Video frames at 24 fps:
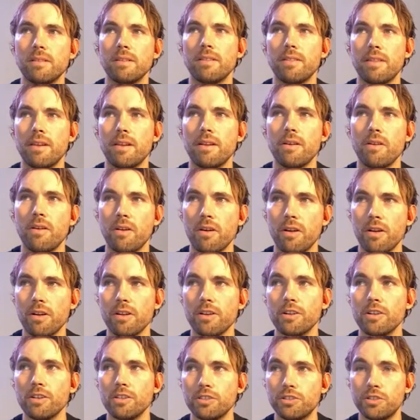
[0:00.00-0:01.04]
there
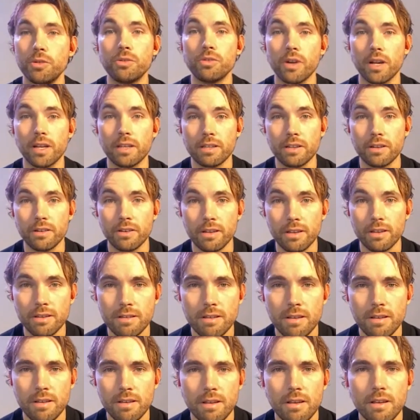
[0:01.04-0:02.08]
are two criteria.
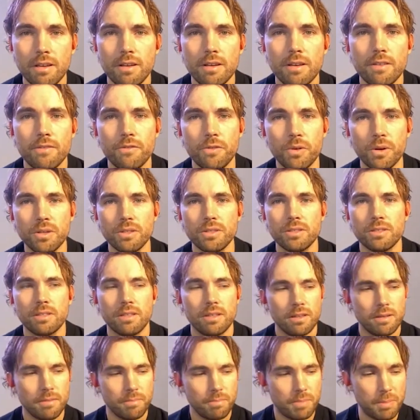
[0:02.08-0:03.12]
First,
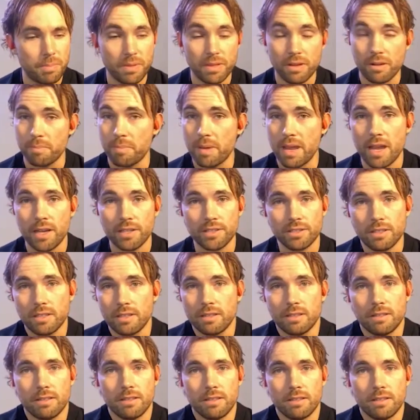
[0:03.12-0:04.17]
people that are
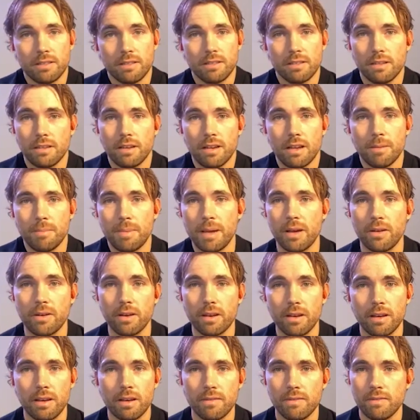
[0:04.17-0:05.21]
passionate about
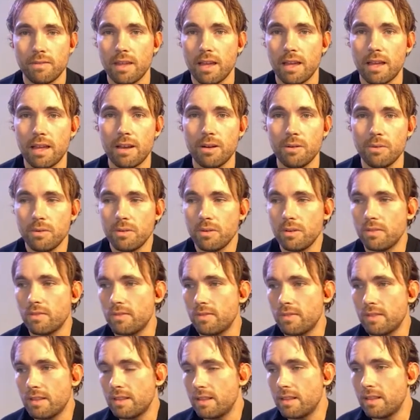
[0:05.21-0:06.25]
it. I don't
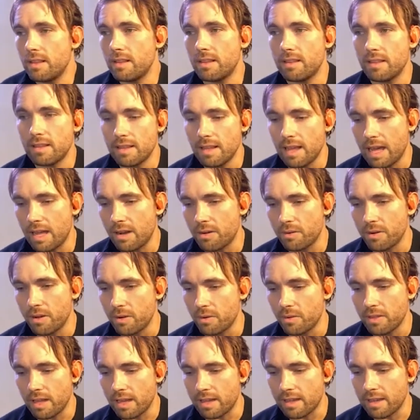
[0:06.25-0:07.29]
know,
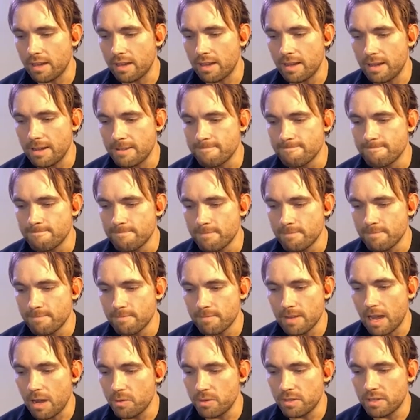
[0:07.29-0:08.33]
like, I
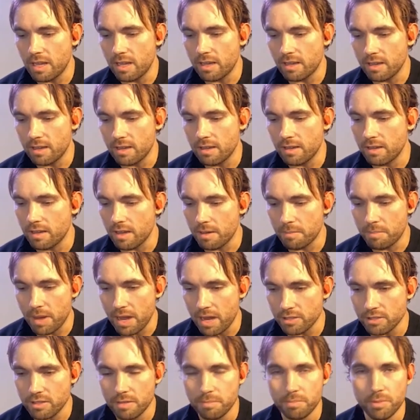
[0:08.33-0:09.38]
would take a
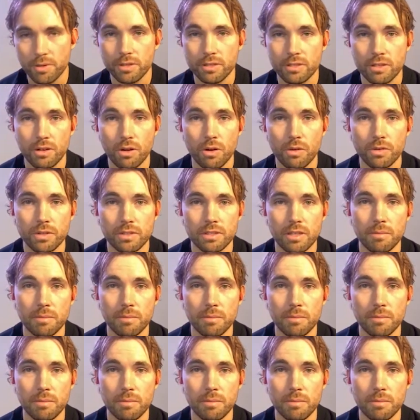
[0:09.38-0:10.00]
passionate person over